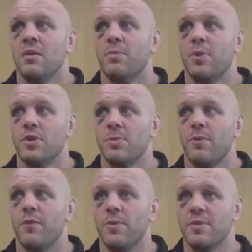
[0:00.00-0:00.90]
push the
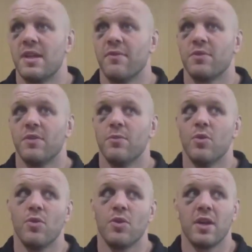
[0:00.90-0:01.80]
performance levels for
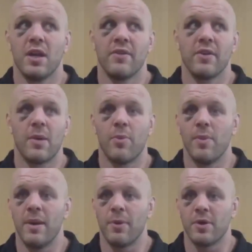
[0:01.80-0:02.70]
more than kind of a couple
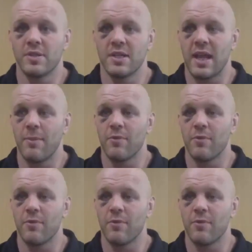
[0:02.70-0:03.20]
minute blocks in the game.